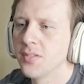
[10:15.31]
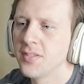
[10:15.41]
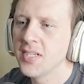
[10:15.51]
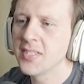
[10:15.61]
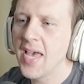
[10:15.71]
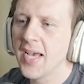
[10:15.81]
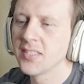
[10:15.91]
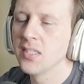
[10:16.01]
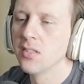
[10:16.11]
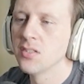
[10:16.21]
This
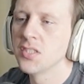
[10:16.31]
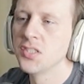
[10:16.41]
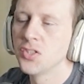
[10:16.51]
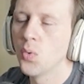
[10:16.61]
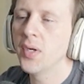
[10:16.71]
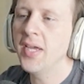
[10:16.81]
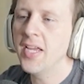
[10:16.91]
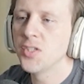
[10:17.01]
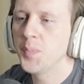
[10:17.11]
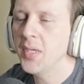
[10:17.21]
Axie loses 20
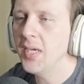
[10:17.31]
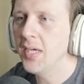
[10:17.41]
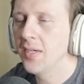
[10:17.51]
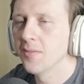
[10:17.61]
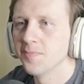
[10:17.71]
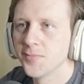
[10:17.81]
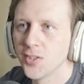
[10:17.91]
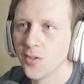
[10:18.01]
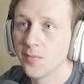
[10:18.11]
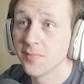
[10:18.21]
HP.
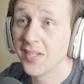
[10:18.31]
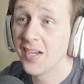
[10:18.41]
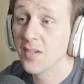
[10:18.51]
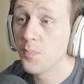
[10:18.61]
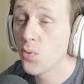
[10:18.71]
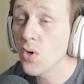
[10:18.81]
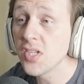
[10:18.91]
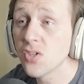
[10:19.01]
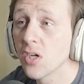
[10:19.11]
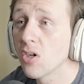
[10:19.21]
So pretty
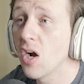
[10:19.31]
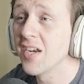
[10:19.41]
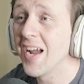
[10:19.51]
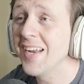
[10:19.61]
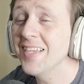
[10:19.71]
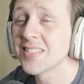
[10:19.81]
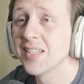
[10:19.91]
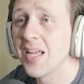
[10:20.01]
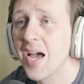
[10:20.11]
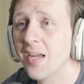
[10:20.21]
strong card. 90 is a
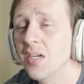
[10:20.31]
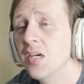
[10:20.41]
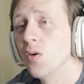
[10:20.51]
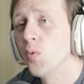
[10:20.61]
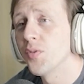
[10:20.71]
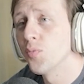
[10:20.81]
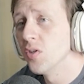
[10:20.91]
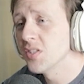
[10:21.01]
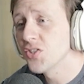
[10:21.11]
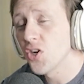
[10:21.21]
lot. With
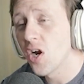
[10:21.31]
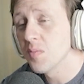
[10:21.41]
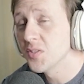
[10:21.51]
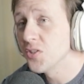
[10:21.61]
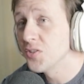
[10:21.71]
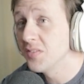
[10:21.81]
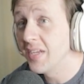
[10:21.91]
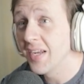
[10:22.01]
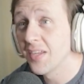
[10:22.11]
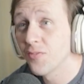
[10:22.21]
runes and charms, you're
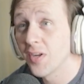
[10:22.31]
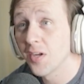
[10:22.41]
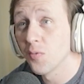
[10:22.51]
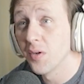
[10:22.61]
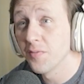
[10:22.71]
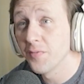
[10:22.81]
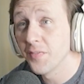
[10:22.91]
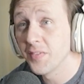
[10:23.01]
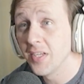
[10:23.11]
hitting for like 115,